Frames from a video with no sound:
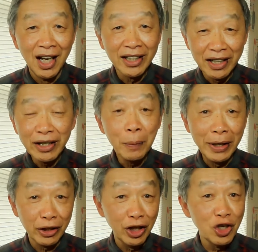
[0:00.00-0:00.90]
Uh, the
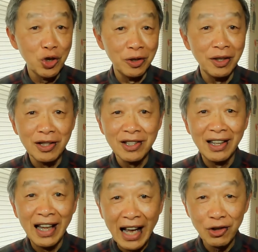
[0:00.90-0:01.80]
incubator kitchen is
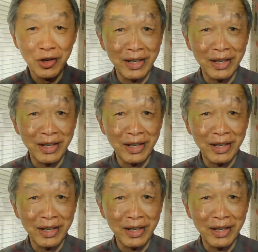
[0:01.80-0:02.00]
large